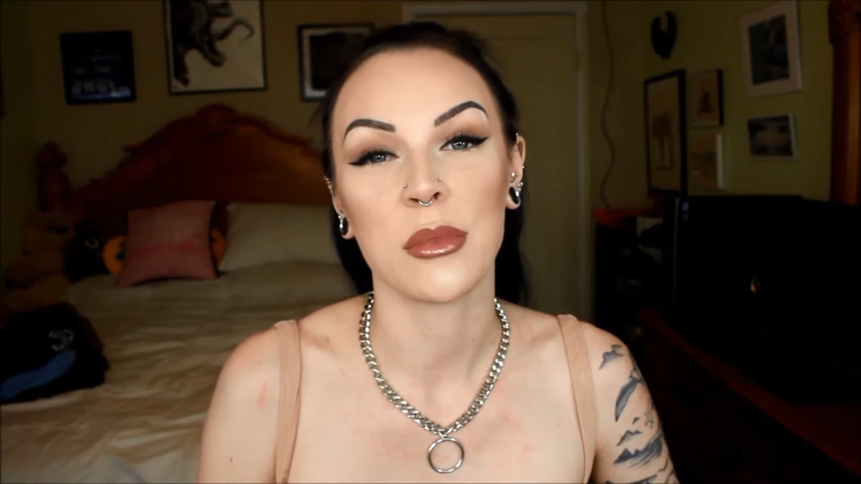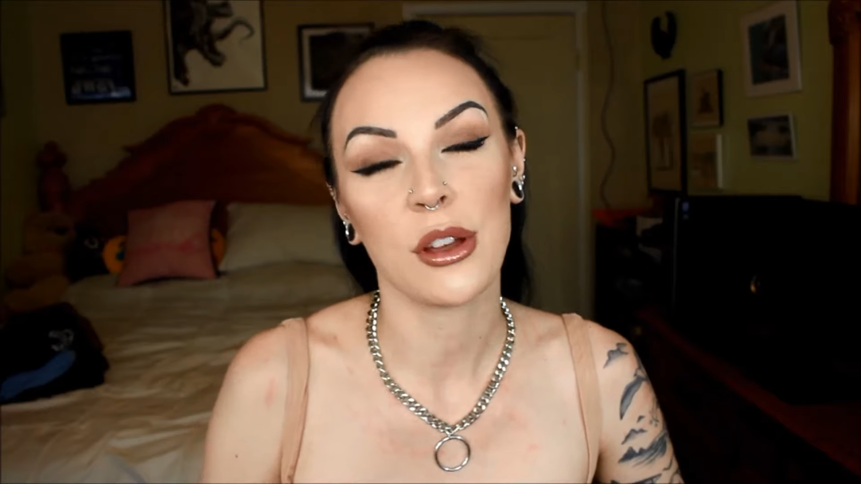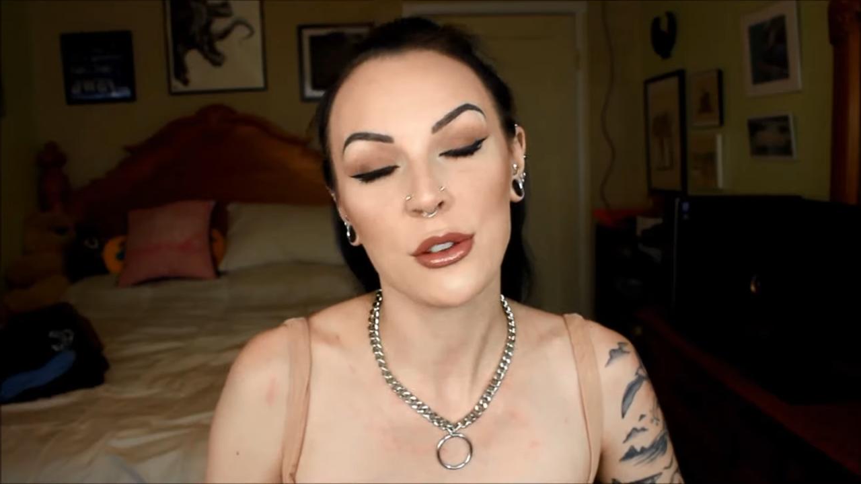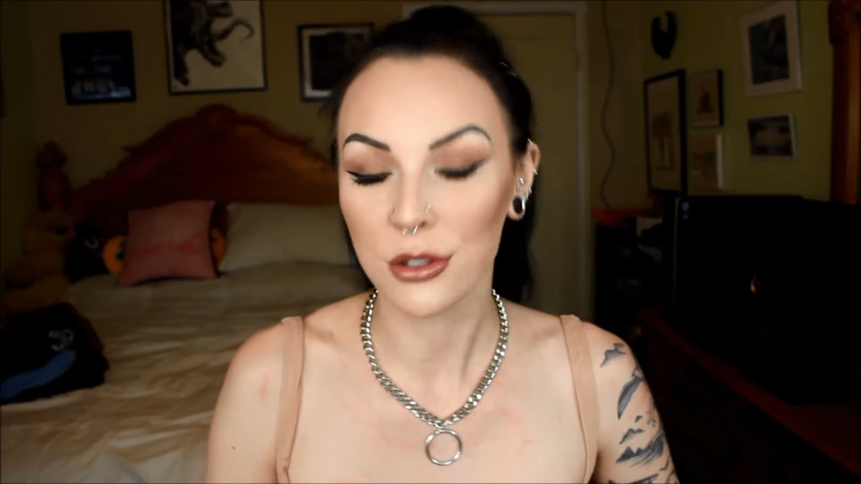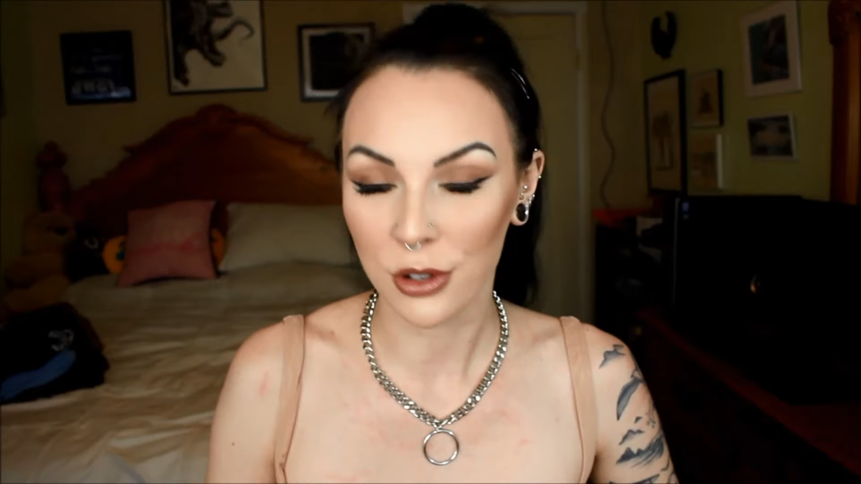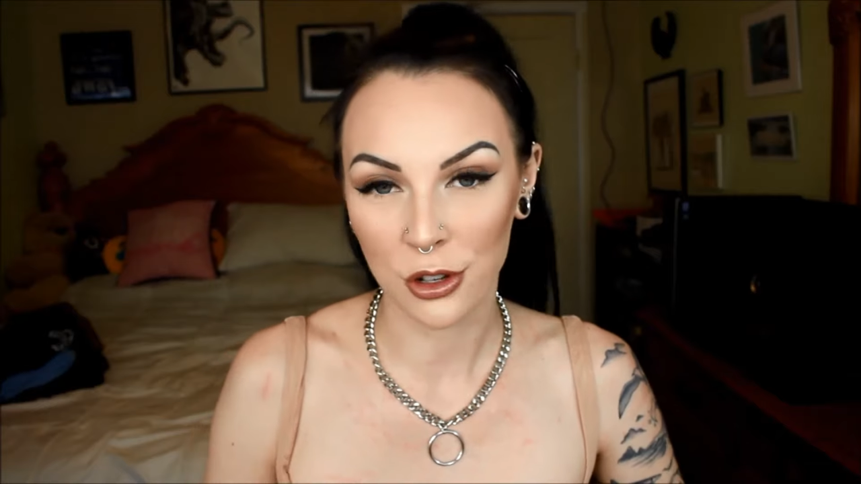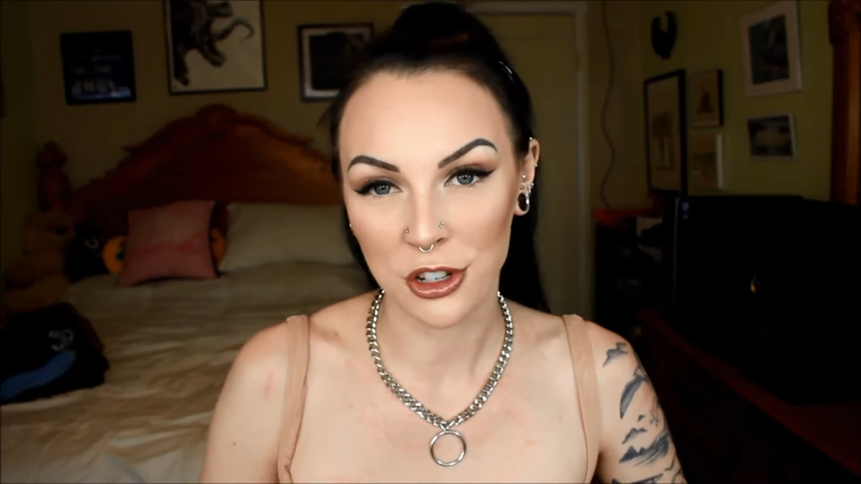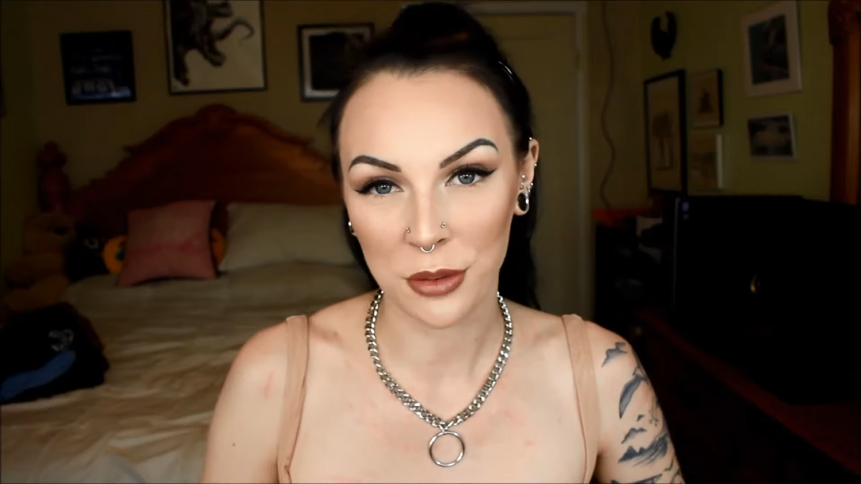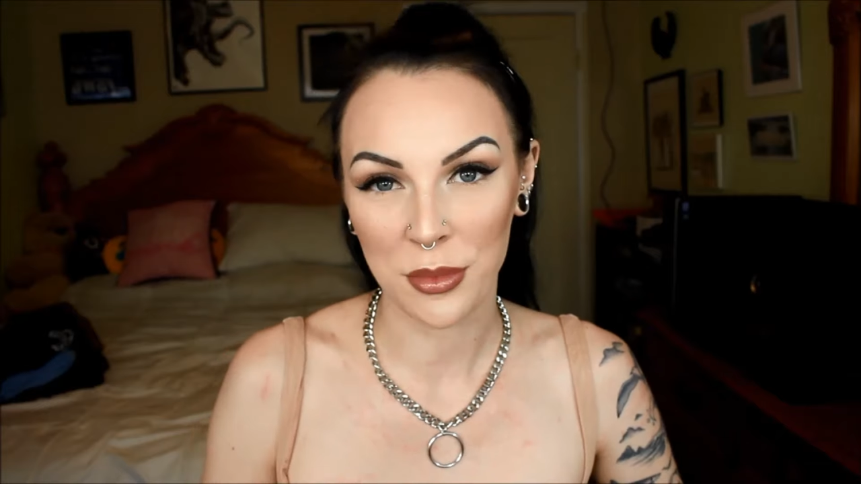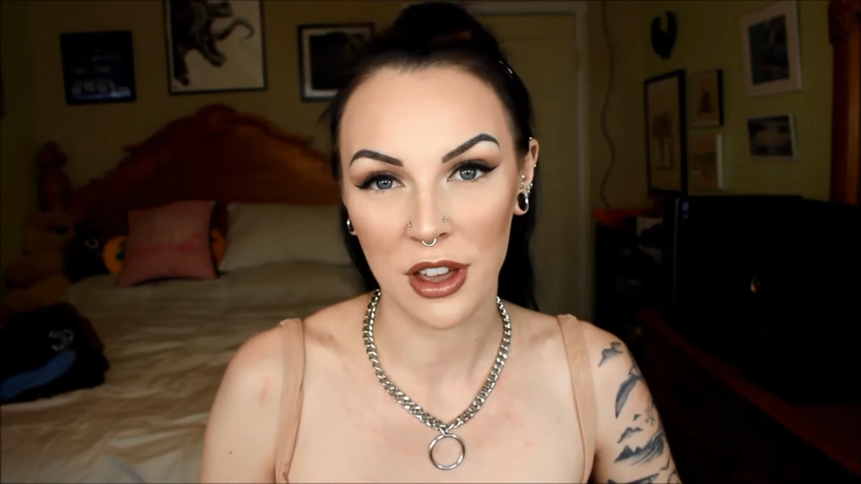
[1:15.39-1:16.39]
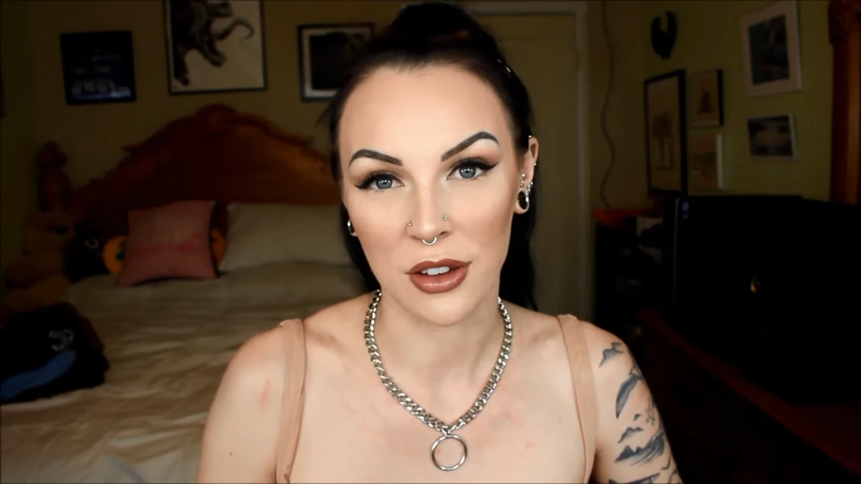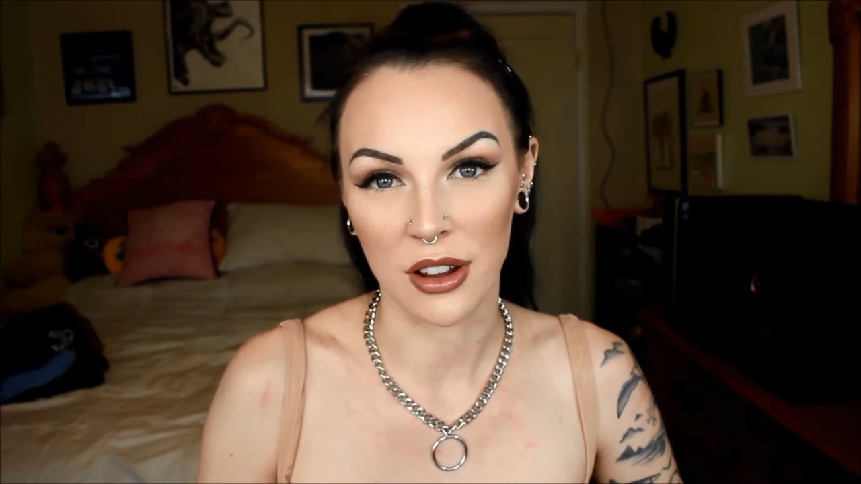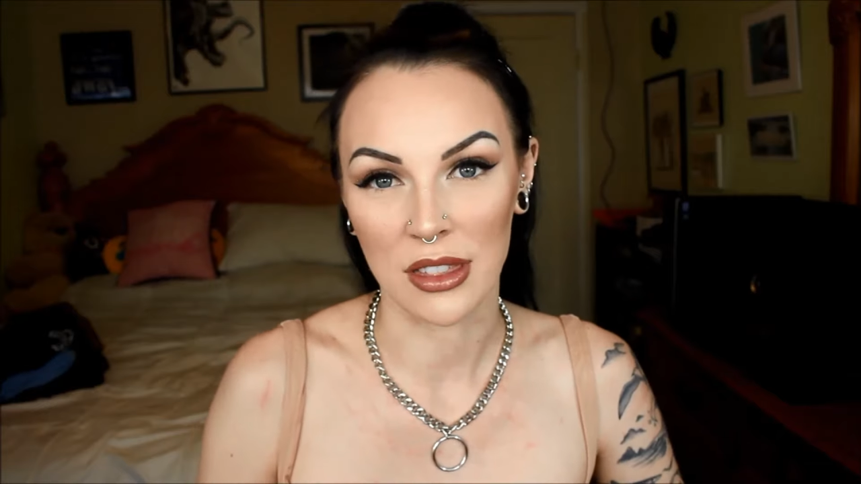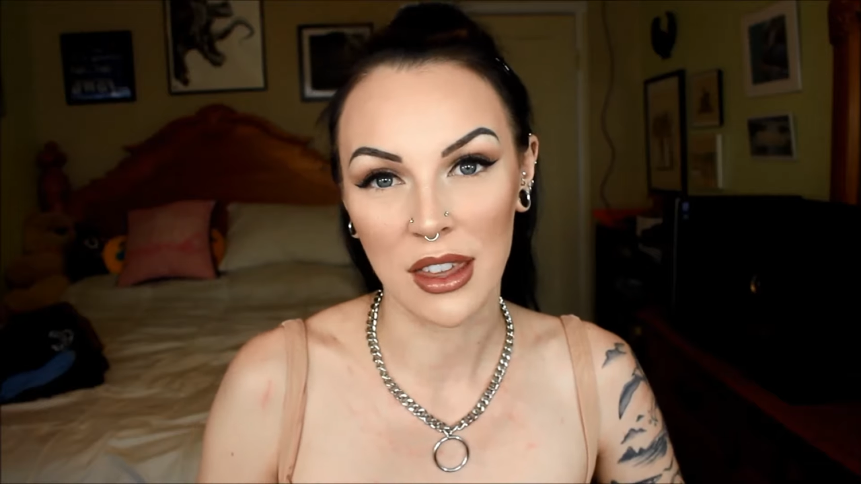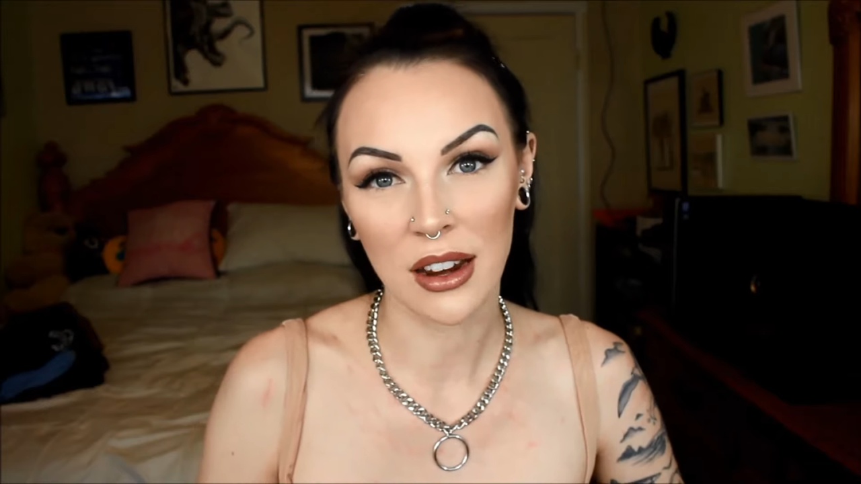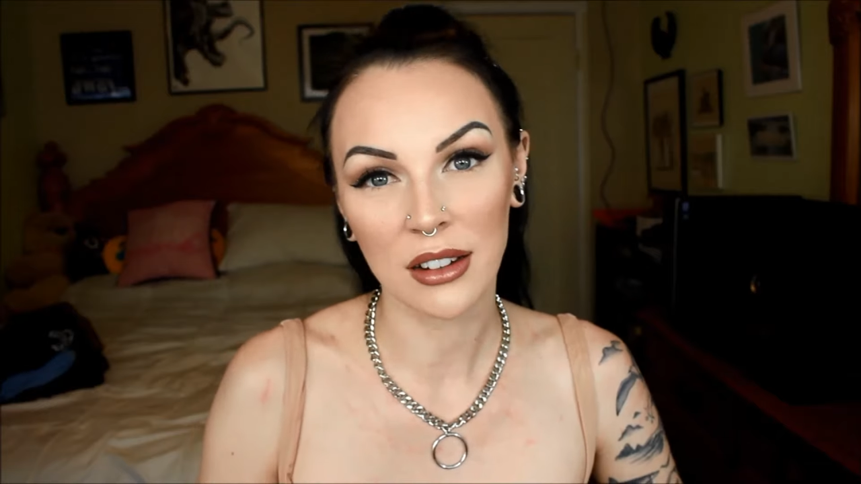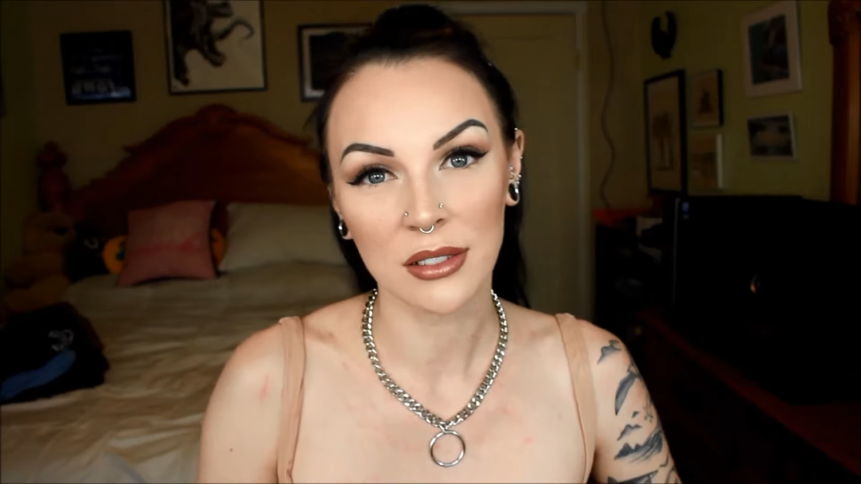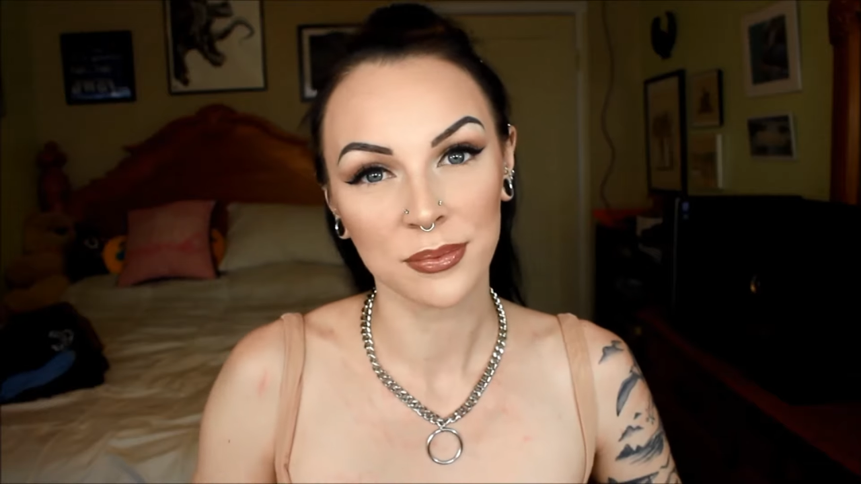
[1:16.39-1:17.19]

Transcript: below so go check me out on there.